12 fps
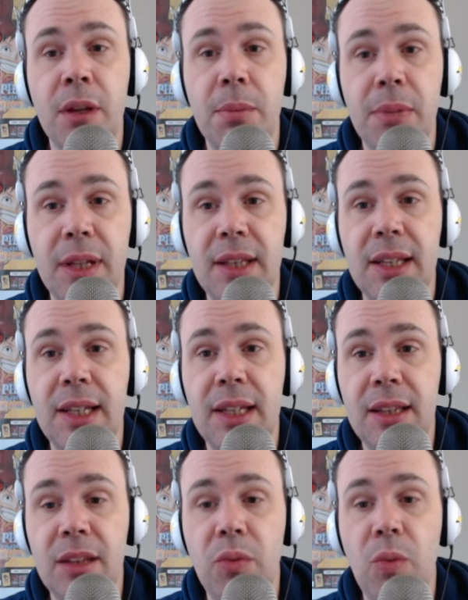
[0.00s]
but
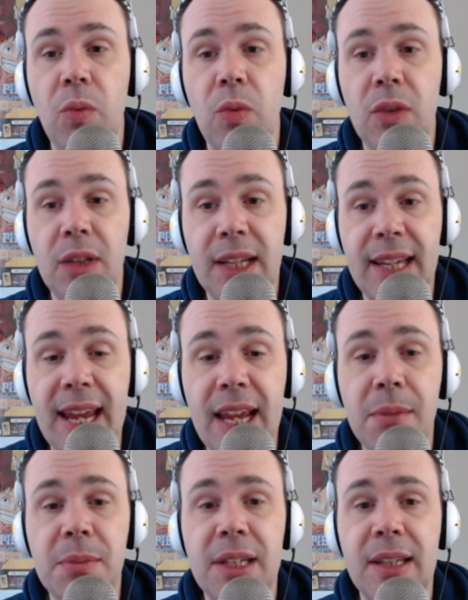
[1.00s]
the
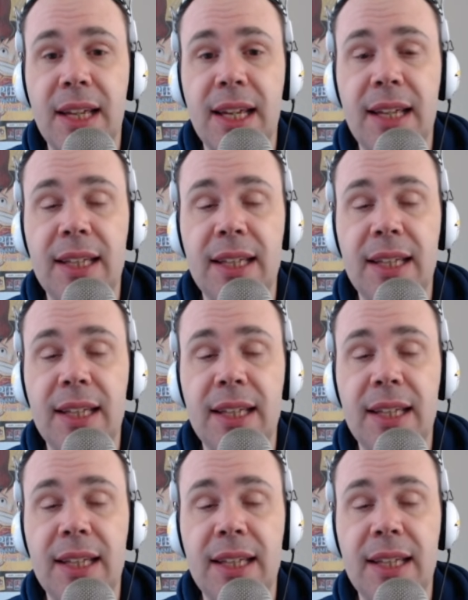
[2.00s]
games are there.